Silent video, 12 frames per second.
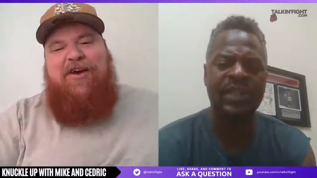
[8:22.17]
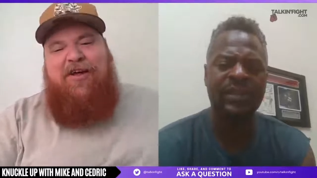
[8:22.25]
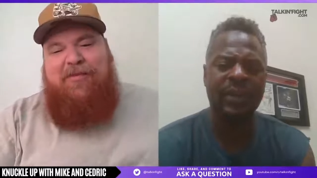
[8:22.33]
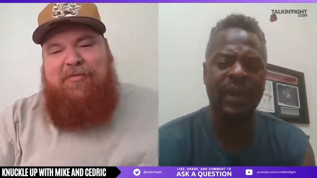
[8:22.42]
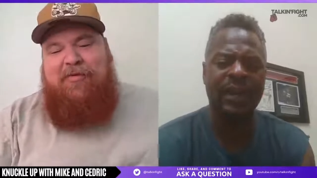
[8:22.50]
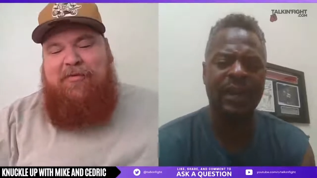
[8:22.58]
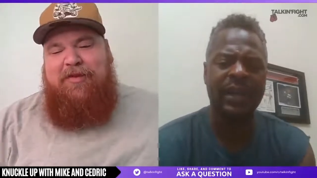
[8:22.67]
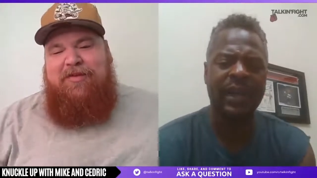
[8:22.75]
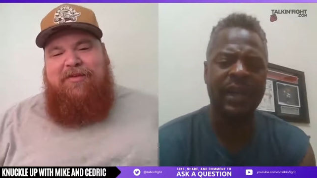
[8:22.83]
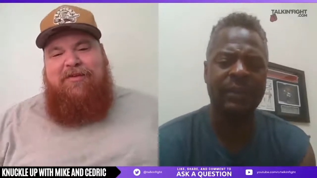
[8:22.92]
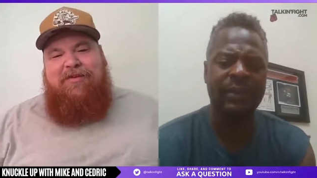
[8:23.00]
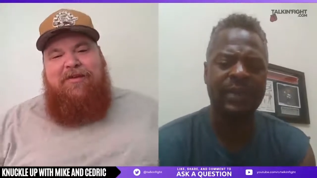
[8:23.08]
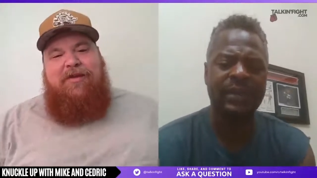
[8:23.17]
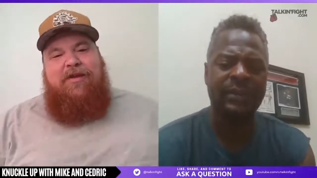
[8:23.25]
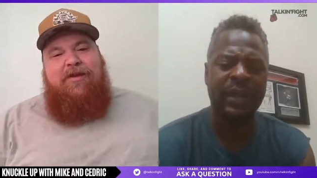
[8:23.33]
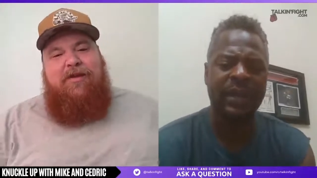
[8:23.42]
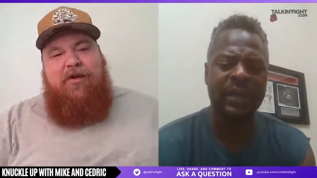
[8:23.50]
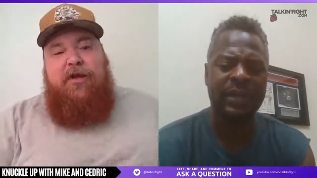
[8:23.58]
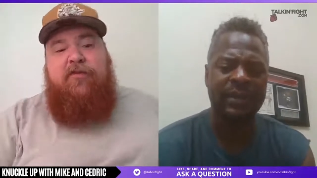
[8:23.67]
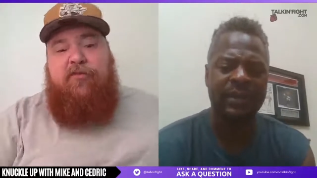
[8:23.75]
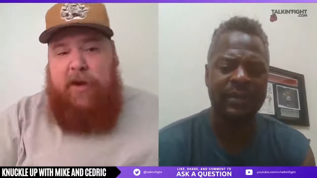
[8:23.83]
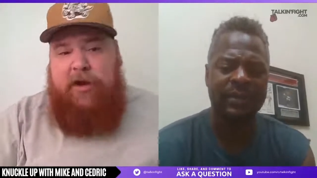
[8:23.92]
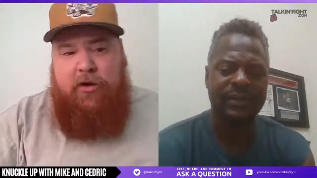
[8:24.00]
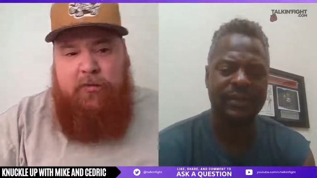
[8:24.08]
Speaker 1: What's his record again? Him, What's
Speaker 2: his record?
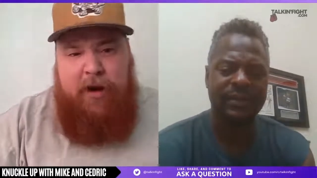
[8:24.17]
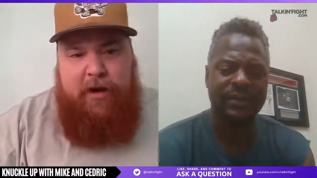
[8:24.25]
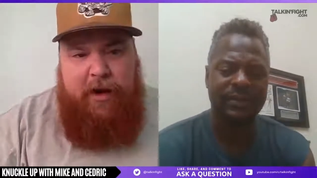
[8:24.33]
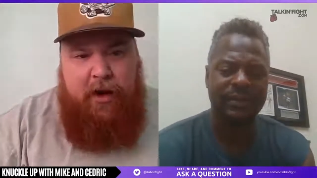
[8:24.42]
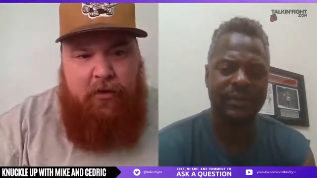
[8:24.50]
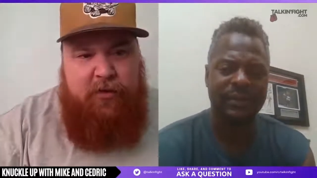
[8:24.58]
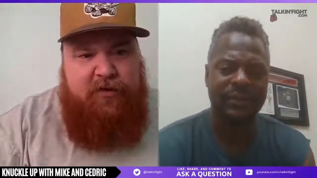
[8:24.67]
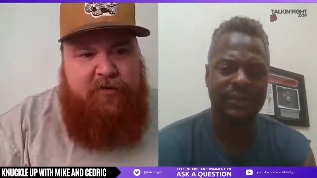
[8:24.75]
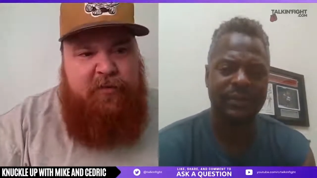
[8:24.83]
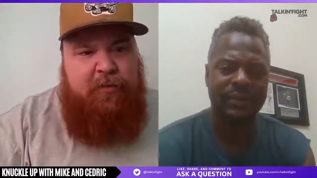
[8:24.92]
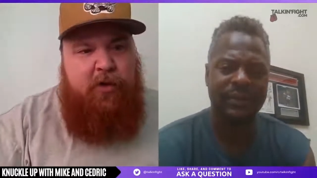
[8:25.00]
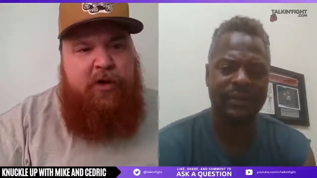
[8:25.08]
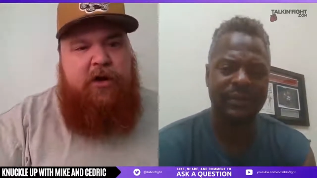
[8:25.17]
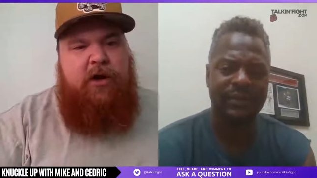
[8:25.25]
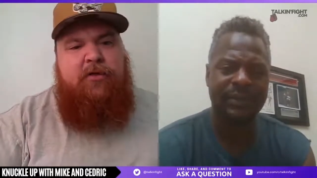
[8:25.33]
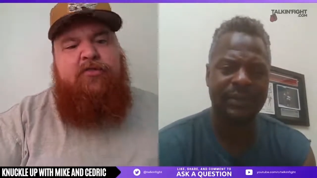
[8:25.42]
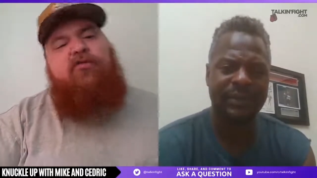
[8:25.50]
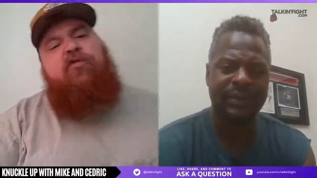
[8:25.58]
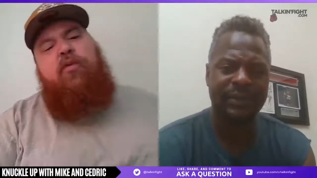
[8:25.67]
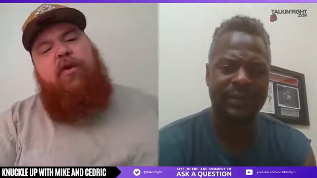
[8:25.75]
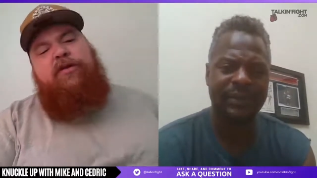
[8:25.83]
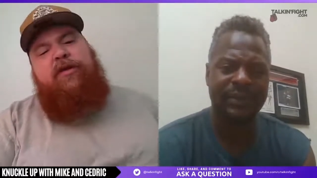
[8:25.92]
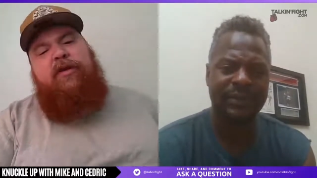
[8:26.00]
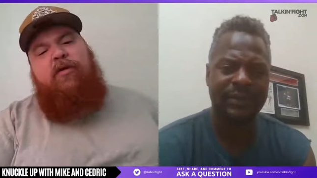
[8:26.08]
His record right now, he's
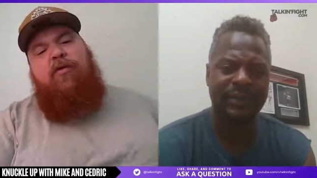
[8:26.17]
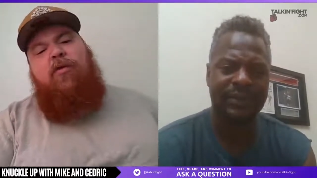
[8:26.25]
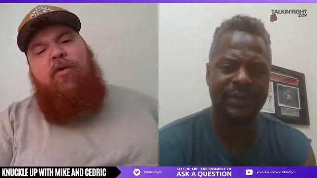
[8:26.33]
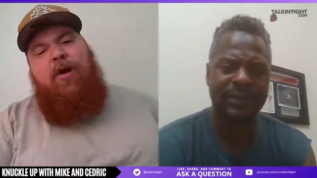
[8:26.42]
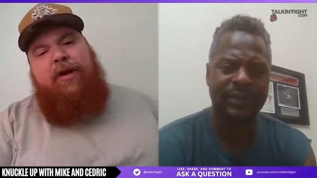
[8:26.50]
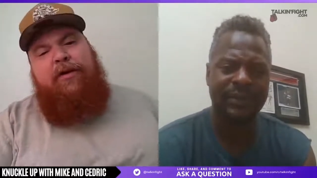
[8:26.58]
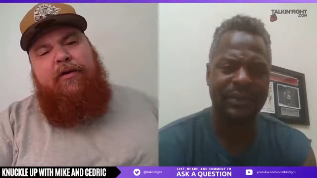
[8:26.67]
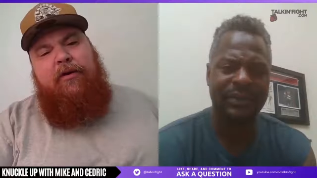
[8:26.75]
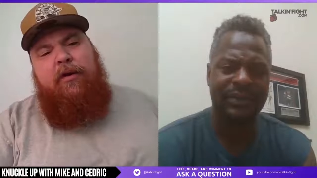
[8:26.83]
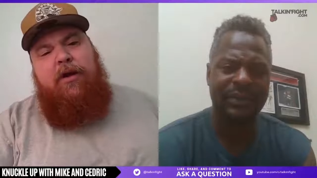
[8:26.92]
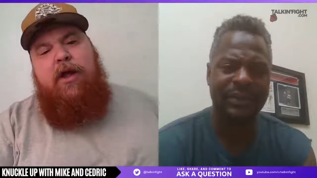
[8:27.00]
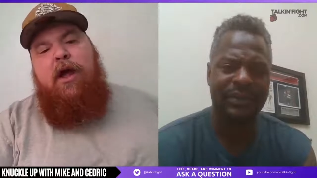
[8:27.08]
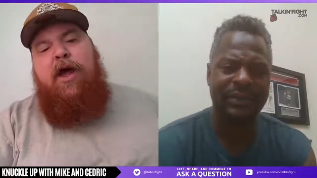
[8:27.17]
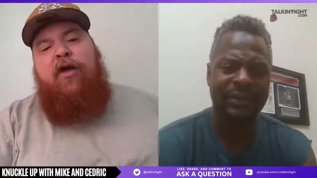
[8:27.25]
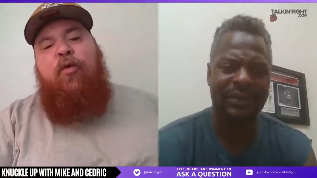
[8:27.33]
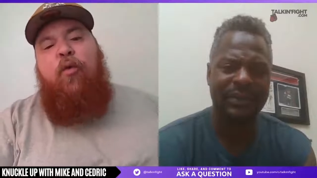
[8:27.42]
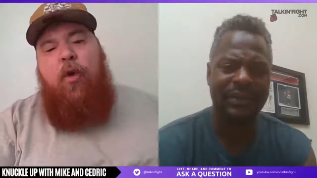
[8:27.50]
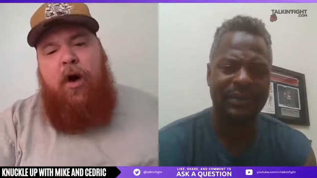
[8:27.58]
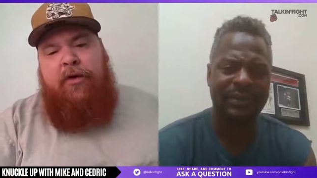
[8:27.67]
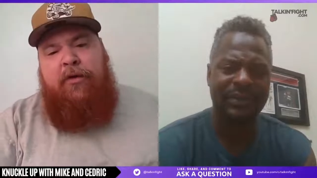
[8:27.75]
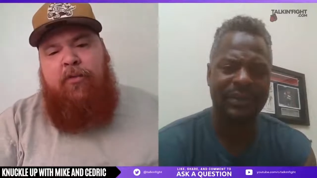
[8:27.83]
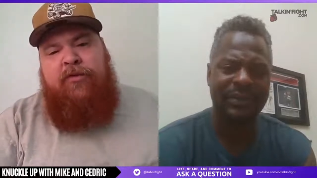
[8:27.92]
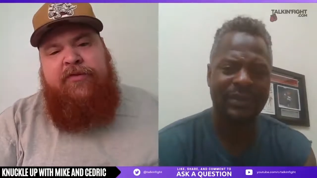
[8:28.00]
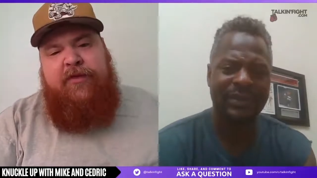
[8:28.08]
sporting a 21
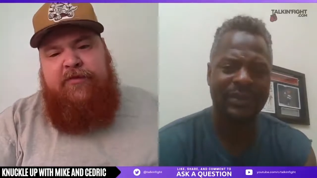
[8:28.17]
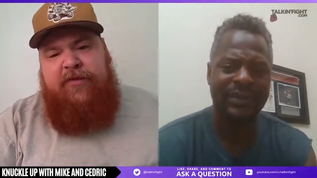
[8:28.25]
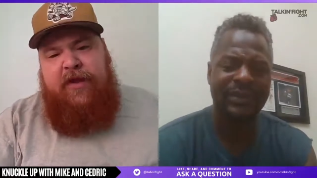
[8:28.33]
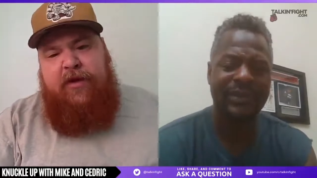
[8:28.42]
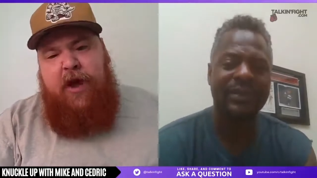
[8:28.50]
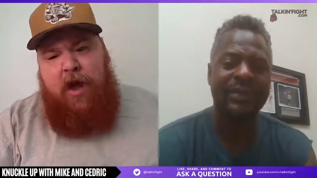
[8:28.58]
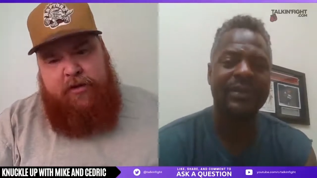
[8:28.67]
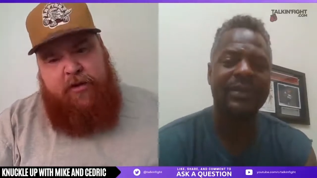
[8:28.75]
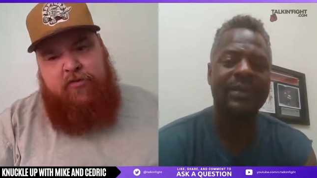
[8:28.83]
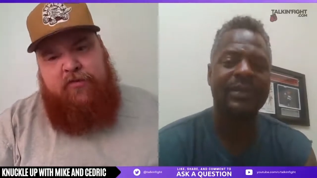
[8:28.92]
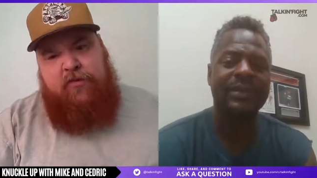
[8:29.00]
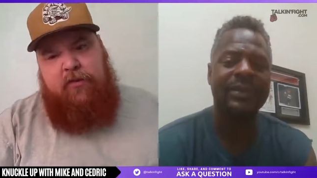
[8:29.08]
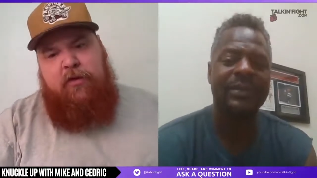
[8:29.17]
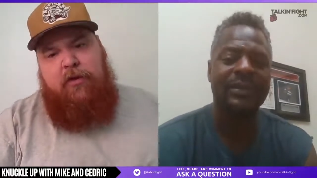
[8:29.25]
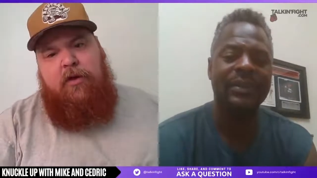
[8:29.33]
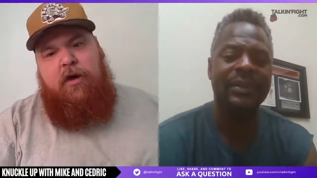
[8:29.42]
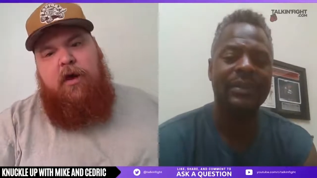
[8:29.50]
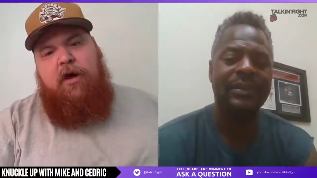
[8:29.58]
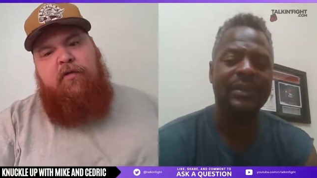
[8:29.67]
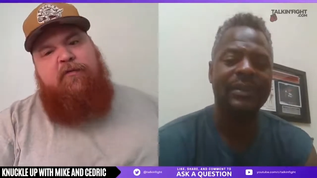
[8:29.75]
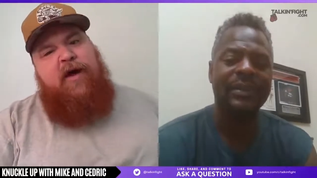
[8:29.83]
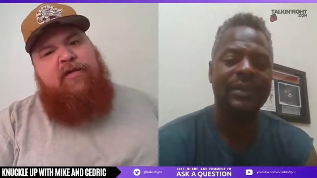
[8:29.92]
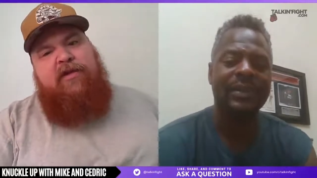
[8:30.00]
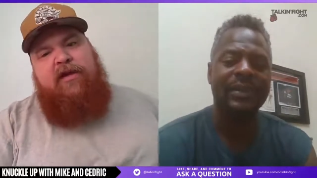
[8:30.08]
and 1 with 16 knockouts.
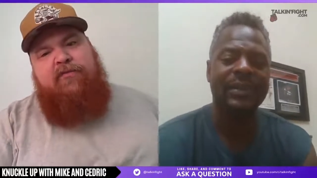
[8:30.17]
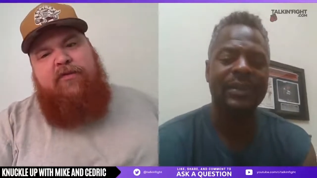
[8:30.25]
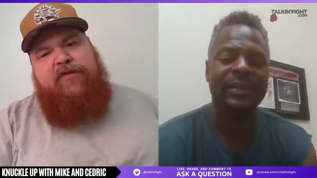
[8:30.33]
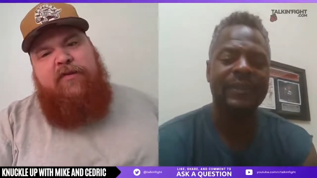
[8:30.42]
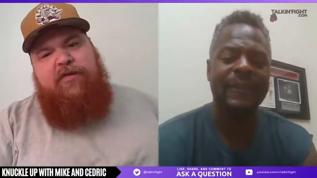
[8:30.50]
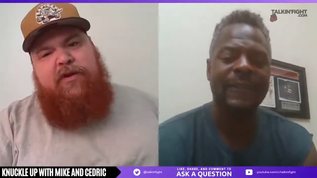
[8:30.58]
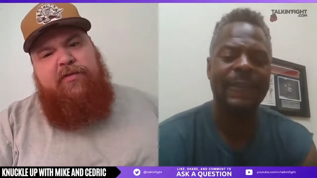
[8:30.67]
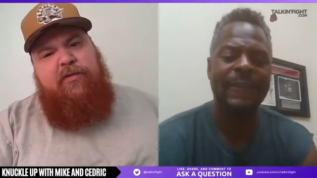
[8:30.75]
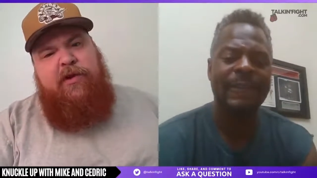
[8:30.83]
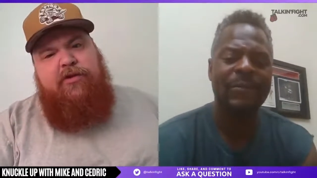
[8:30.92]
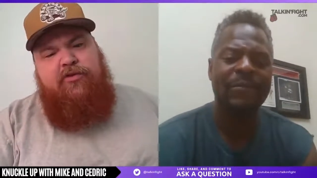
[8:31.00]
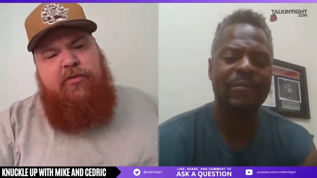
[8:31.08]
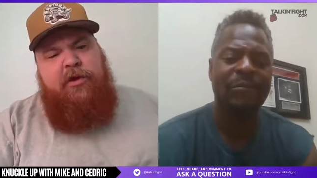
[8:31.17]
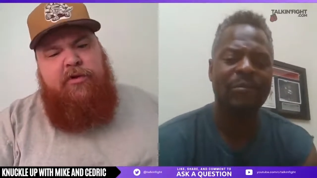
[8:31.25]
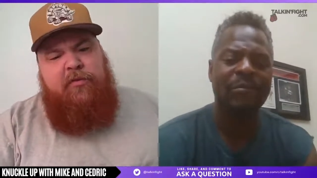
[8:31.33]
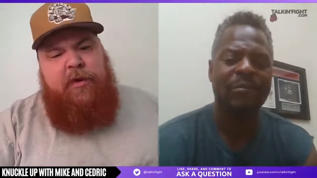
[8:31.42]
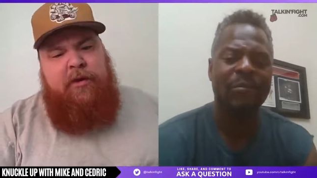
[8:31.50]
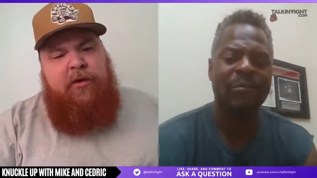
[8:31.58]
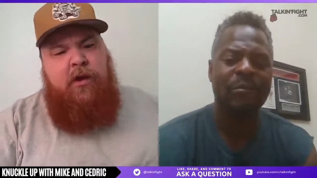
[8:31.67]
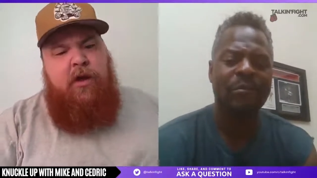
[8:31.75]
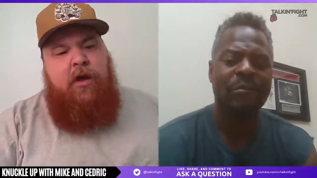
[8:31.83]
Uh, 5'11, 73 inch